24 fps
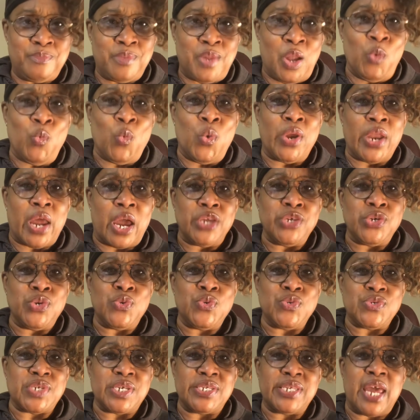What I
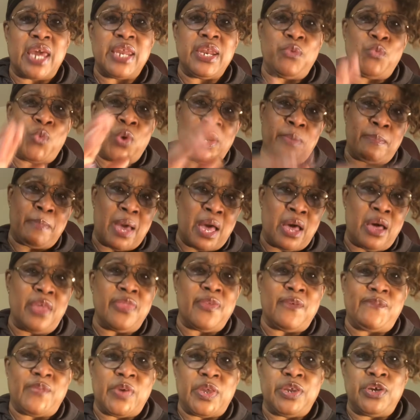used in that in one of my
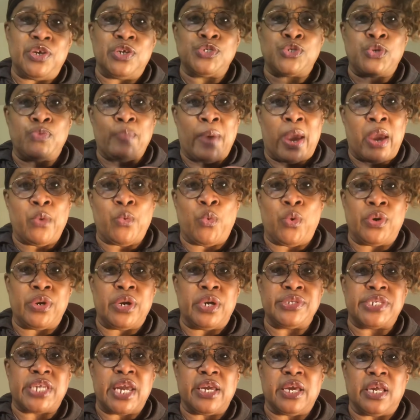other videos. You might want
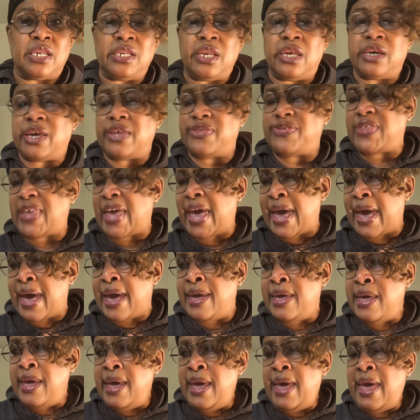to take a look at
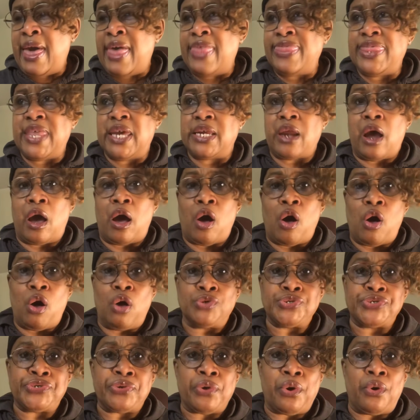that. And then I
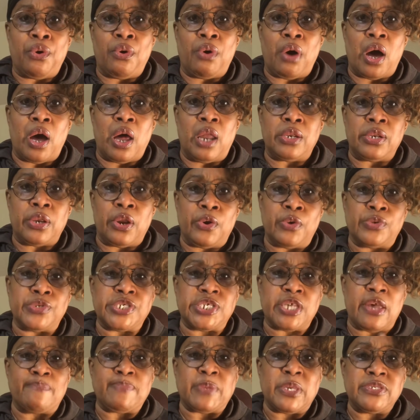also learned
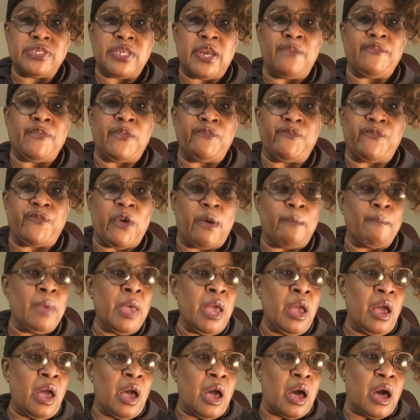something different from
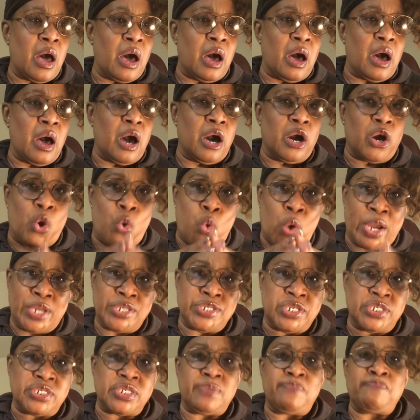an
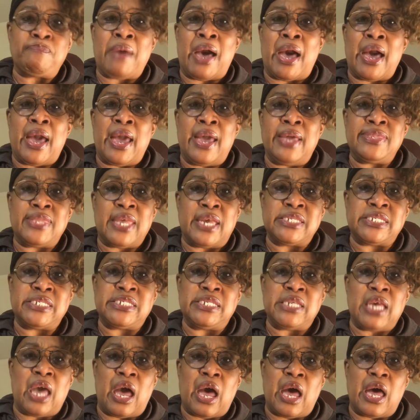acquaintance of mine
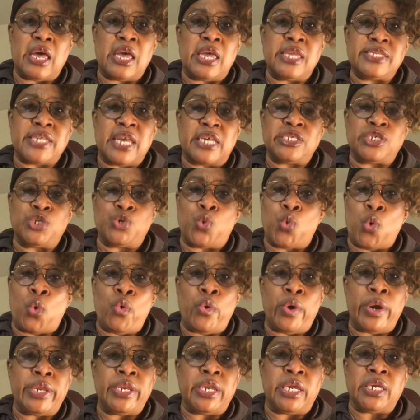that's
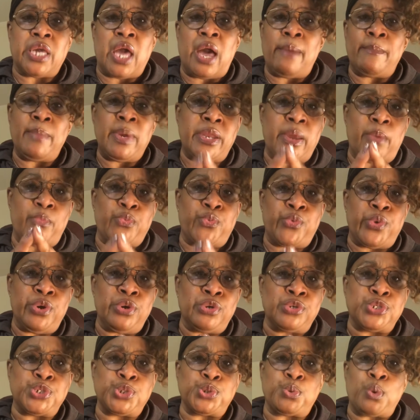growing and coming up
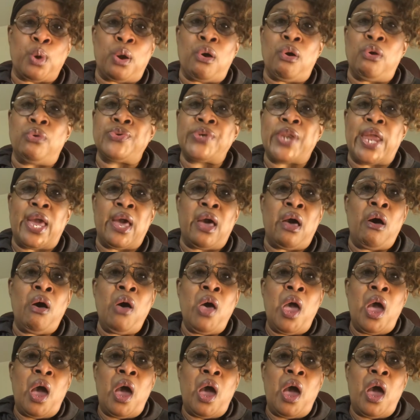real strong now.